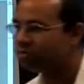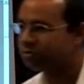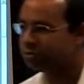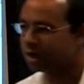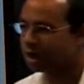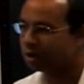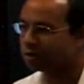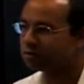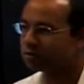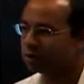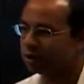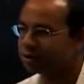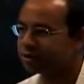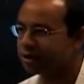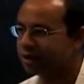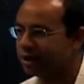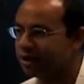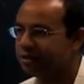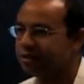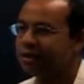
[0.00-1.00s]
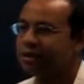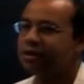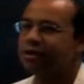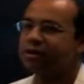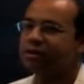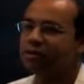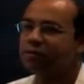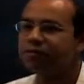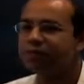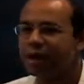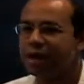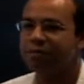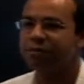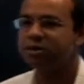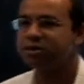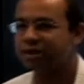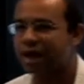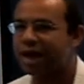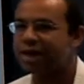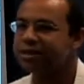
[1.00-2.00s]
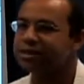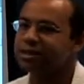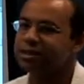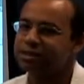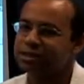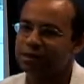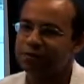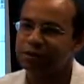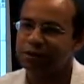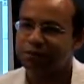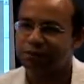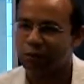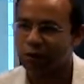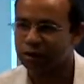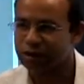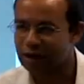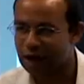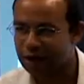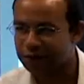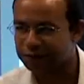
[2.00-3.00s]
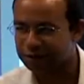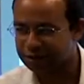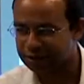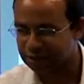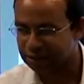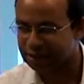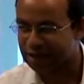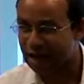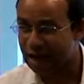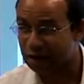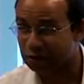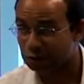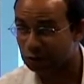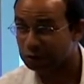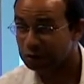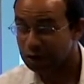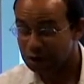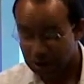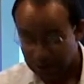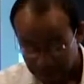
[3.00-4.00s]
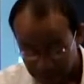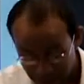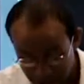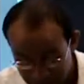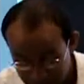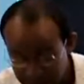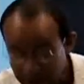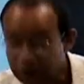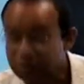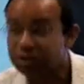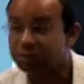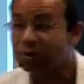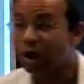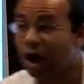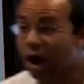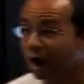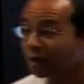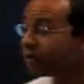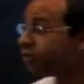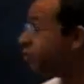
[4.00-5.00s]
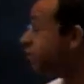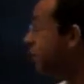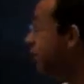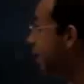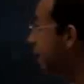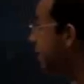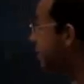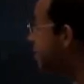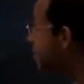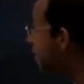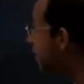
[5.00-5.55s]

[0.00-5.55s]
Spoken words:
dealt with in the famous 1974 conference in Cairo. But there are some other things